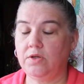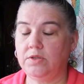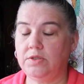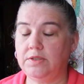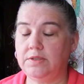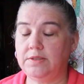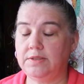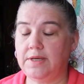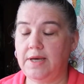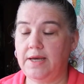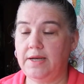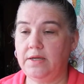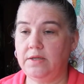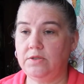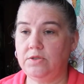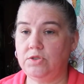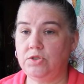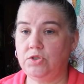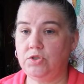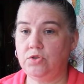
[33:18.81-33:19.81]
decided
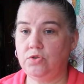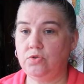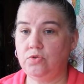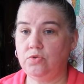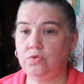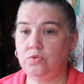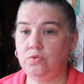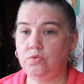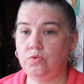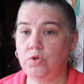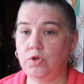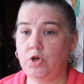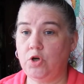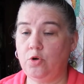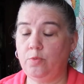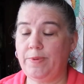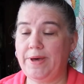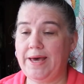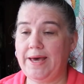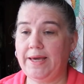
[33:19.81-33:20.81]
to
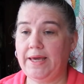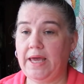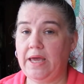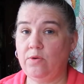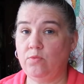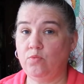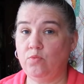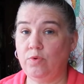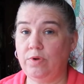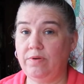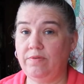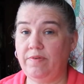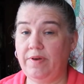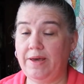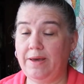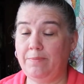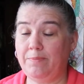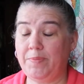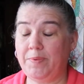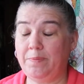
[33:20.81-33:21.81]
go back and
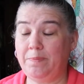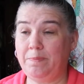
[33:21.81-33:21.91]
revamp